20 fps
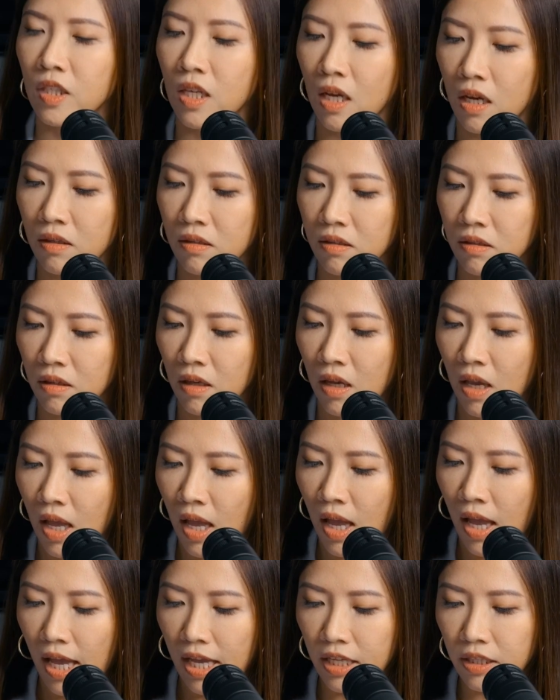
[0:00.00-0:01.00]
Yes.
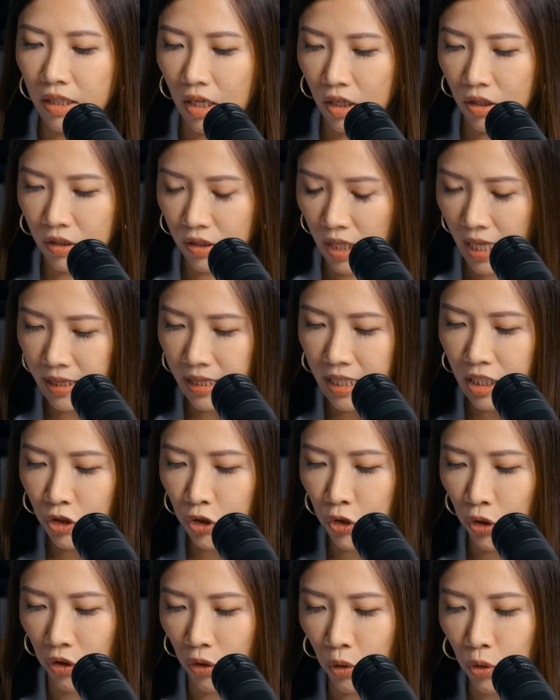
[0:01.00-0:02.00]
And Lyn,
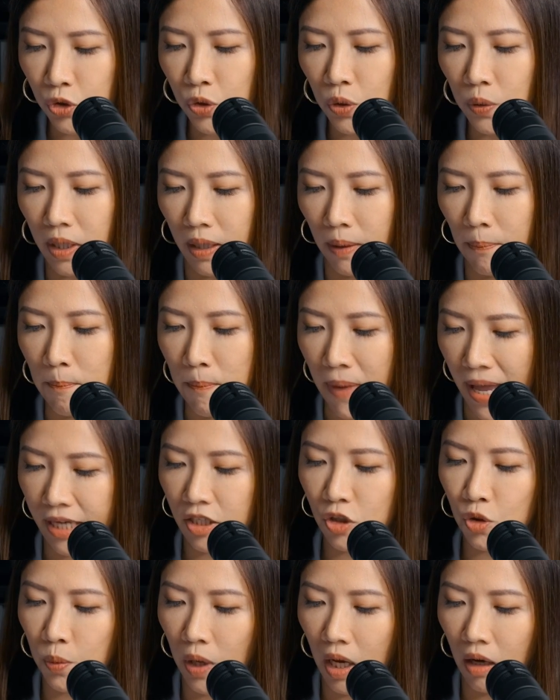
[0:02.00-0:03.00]
you're also a
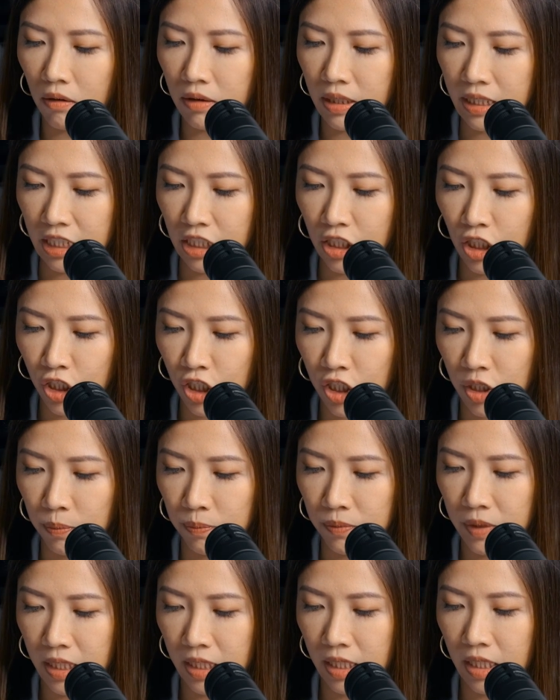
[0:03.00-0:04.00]
Maxwell
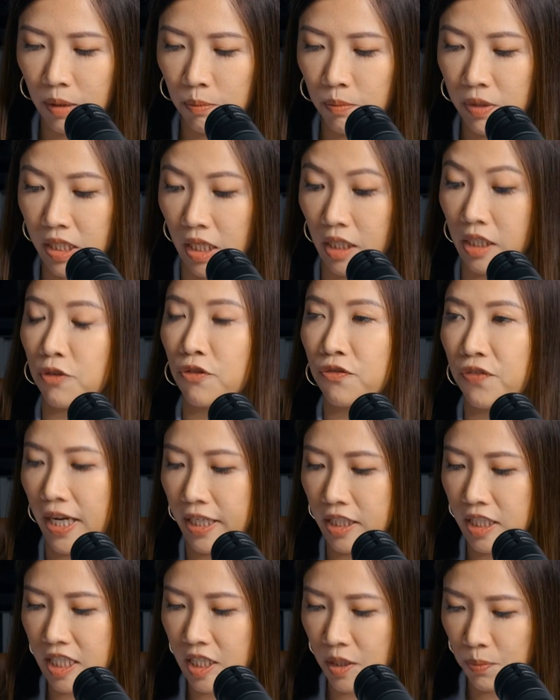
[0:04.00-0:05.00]
Leadership Team certified
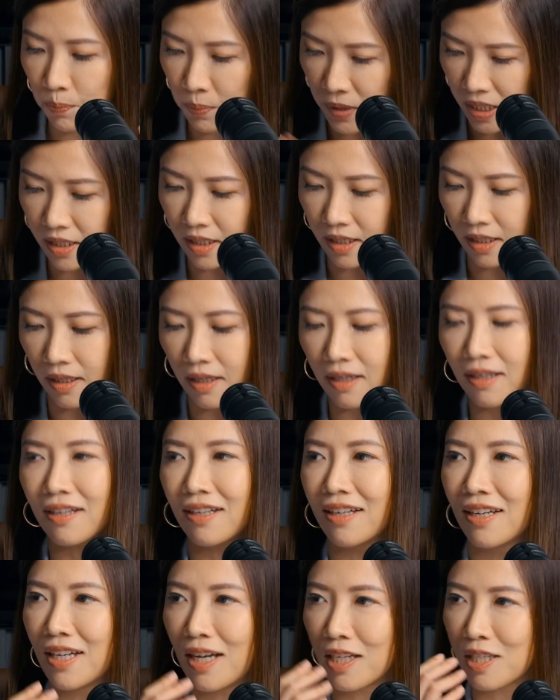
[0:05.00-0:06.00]
speaker.
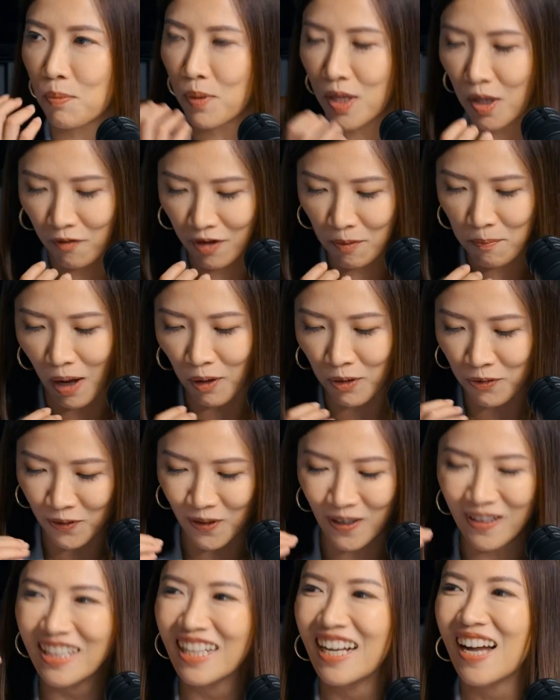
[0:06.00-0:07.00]
That's a bit of a
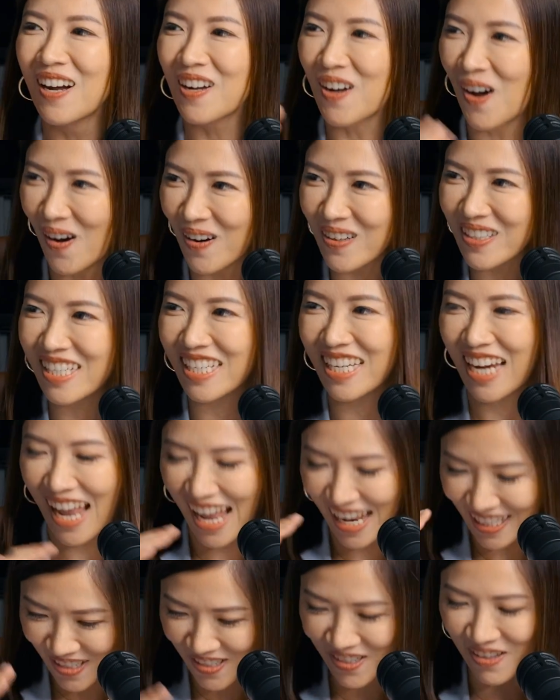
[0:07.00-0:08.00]
mouthful. Coach
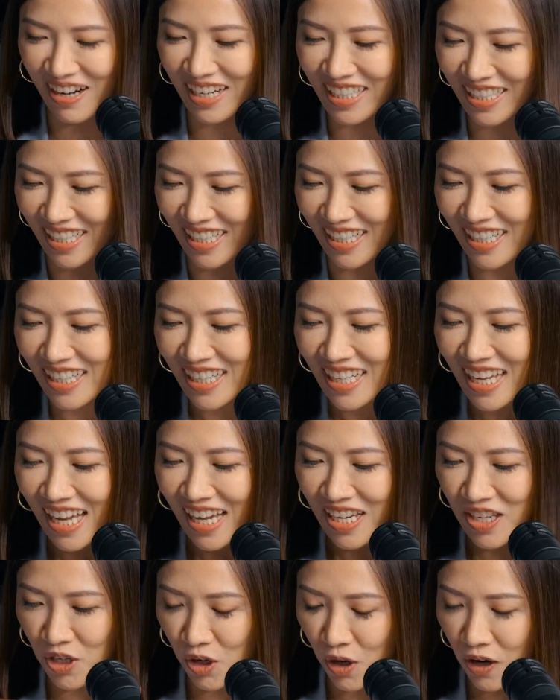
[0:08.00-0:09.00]
and trainer.
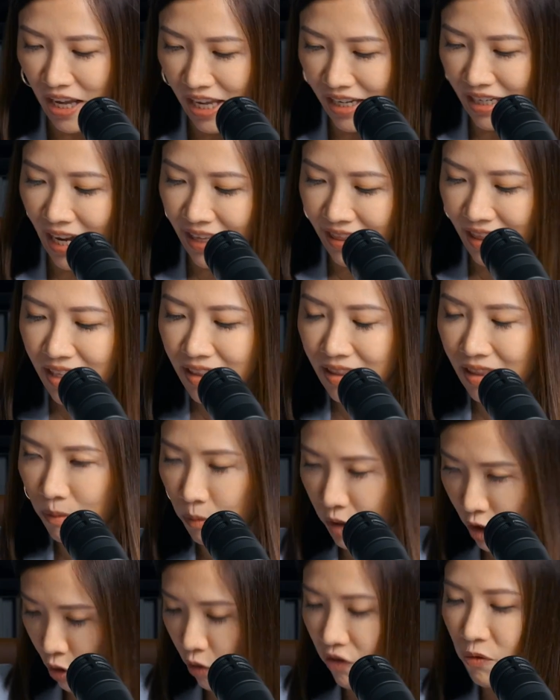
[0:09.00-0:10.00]
You know, and I think,
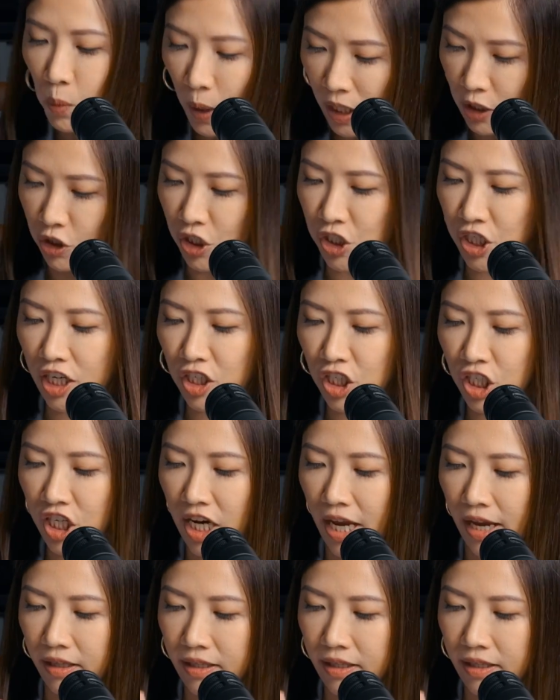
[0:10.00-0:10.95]
you know, what you just shared,